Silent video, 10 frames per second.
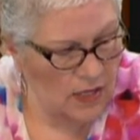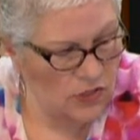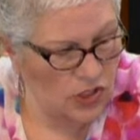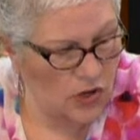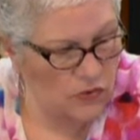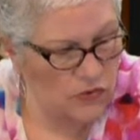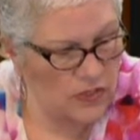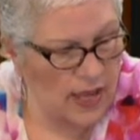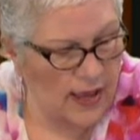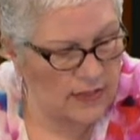
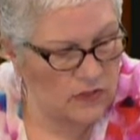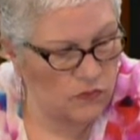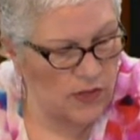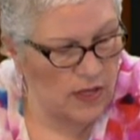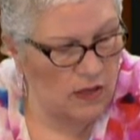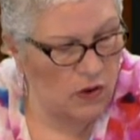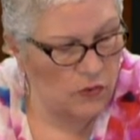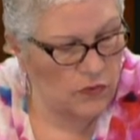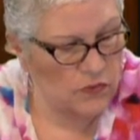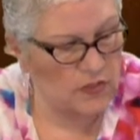shows as we
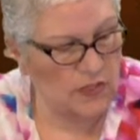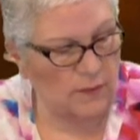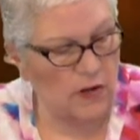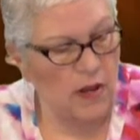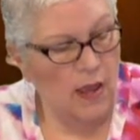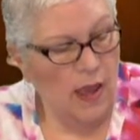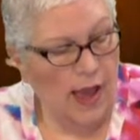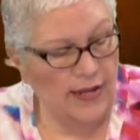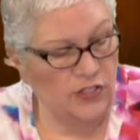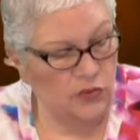go through the summer.
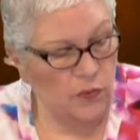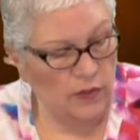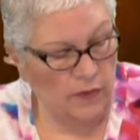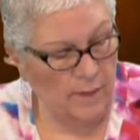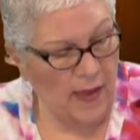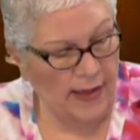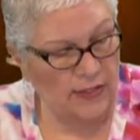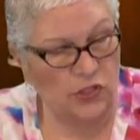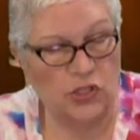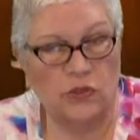I do want to
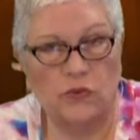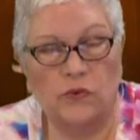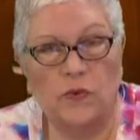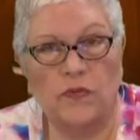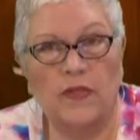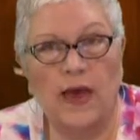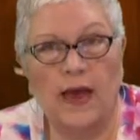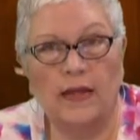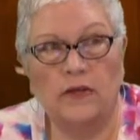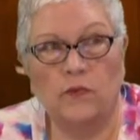remind you
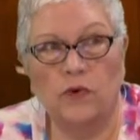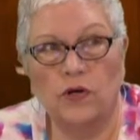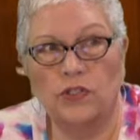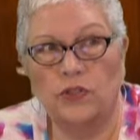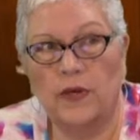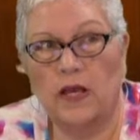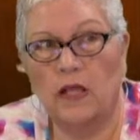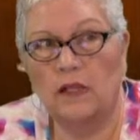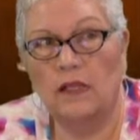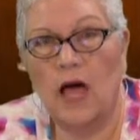that we're doing
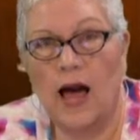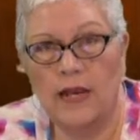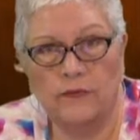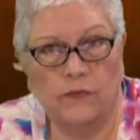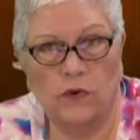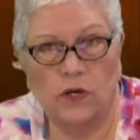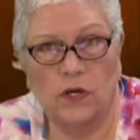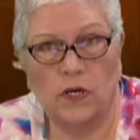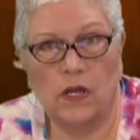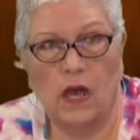a lot of
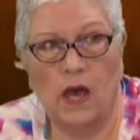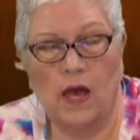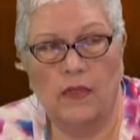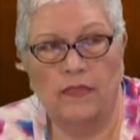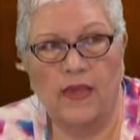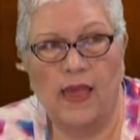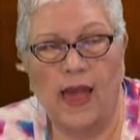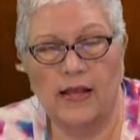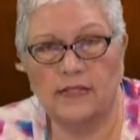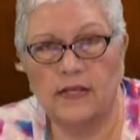work on the
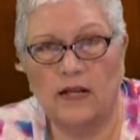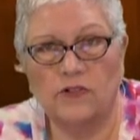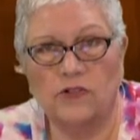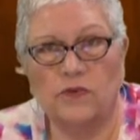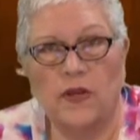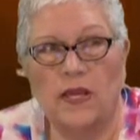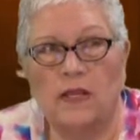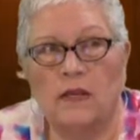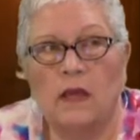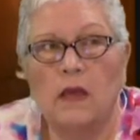Ask Dr.
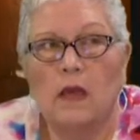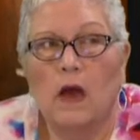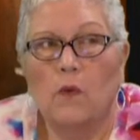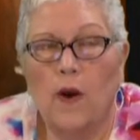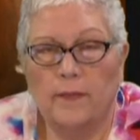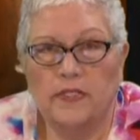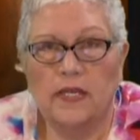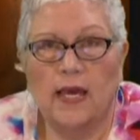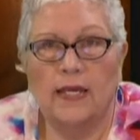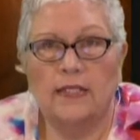Doreen
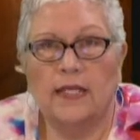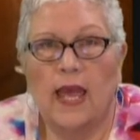website,